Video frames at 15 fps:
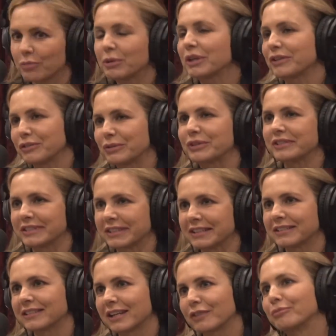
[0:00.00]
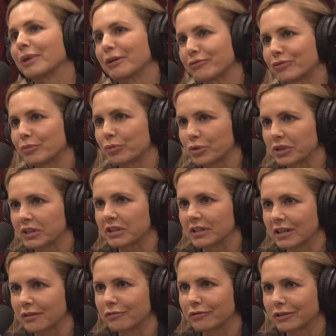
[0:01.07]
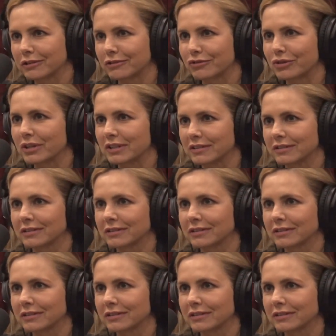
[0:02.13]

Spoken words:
Because you could tell. I've reported enough on drugs.